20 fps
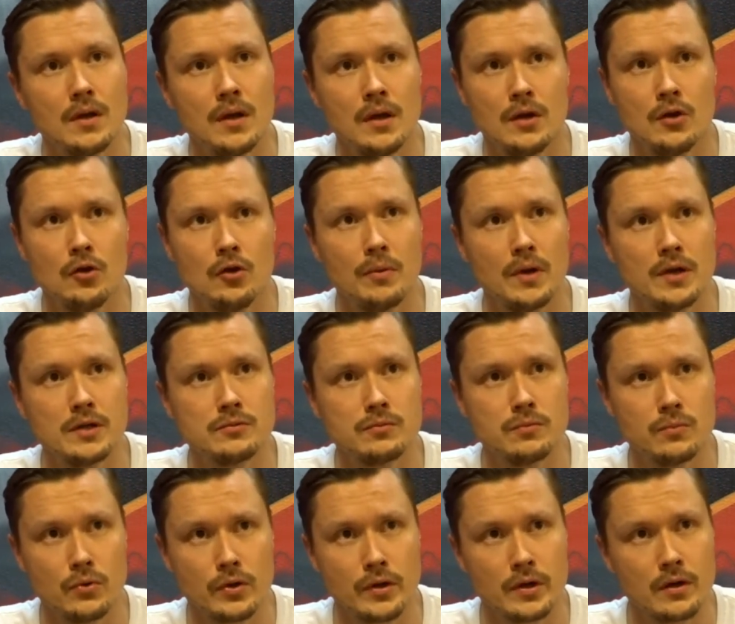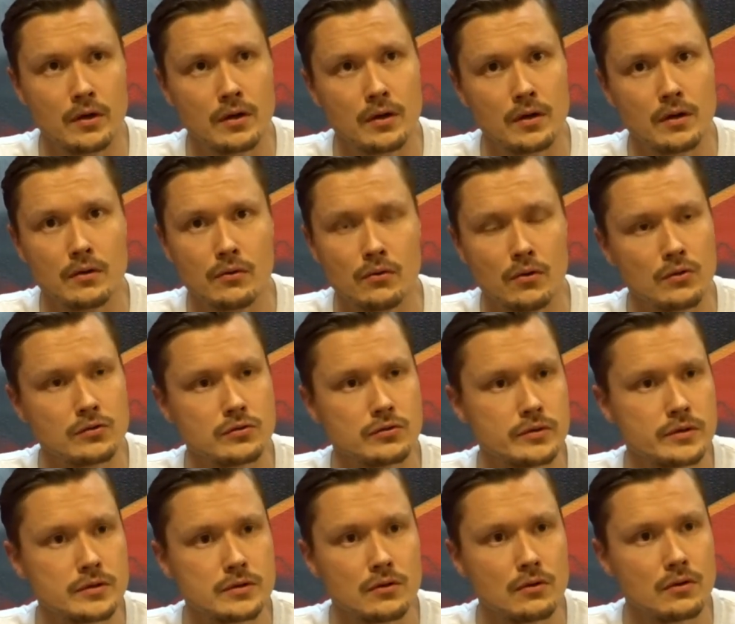nobody's working on a grocery
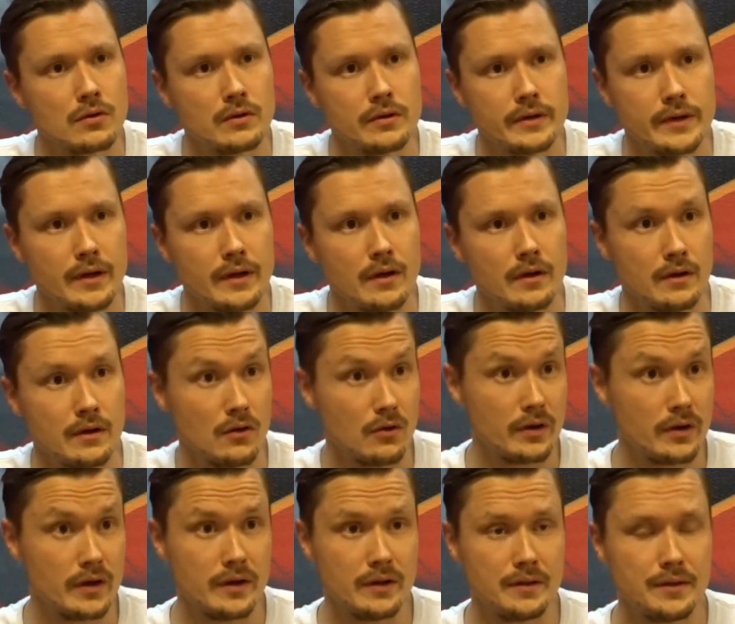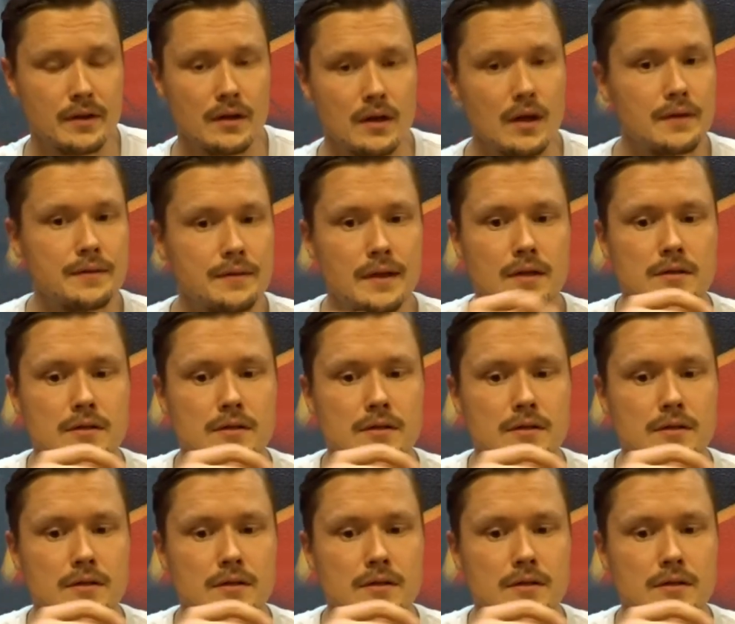store or anything like that.